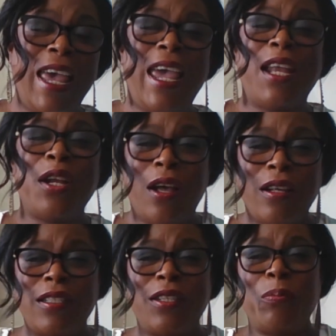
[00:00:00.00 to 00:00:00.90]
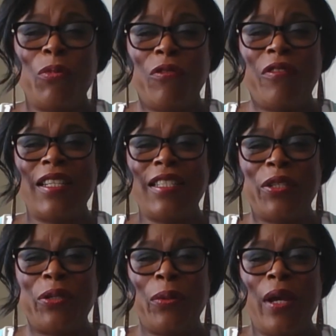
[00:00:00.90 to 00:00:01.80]
And also moving
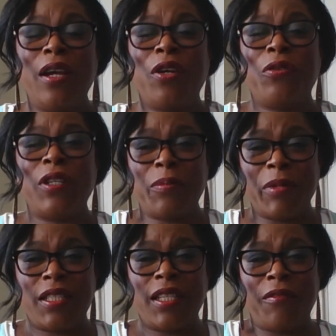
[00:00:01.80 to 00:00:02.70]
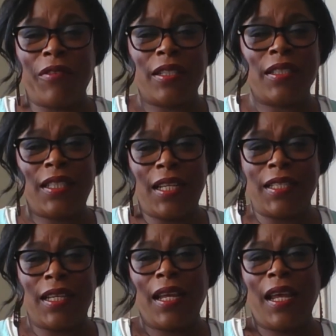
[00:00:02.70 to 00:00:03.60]
into Christmas
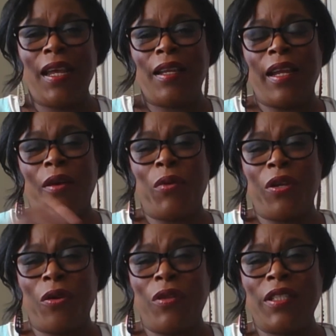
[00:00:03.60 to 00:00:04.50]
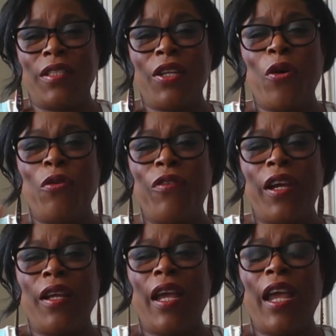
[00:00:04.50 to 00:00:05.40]
season. Now we know this is
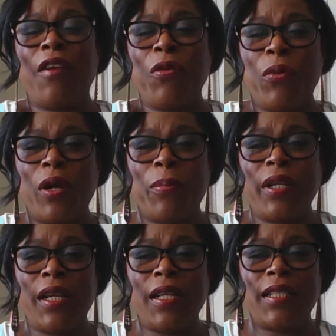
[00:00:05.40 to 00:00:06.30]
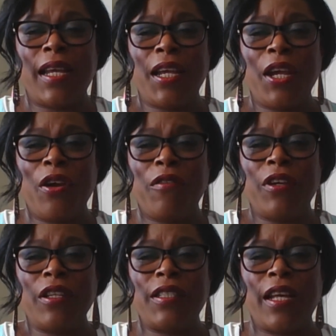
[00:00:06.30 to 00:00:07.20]
COVID. Everyone, please take care of
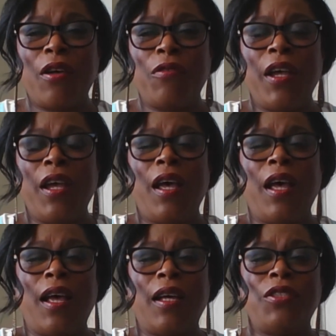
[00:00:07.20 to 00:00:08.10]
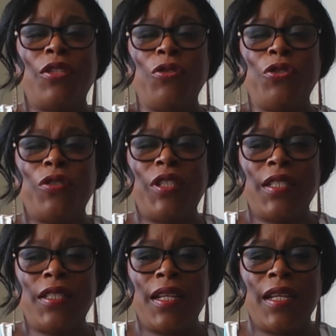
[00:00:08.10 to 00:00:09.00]
yourself, social
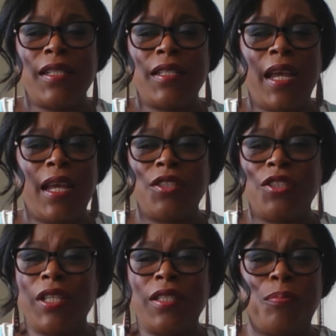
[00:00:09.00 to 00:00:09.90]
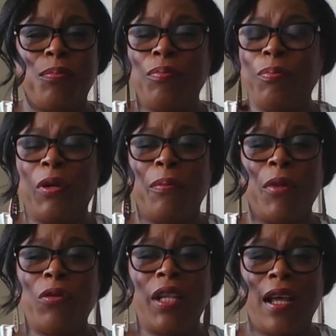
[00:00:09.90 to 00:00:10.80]
distance, and just
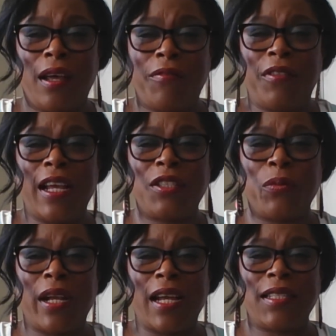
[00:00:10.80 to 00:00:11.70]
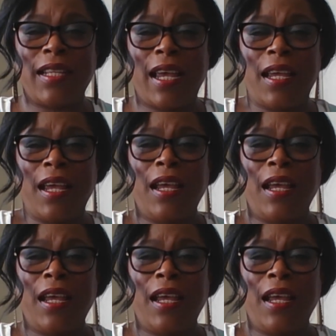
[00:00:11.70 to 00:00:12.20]
promote love. That's what I say.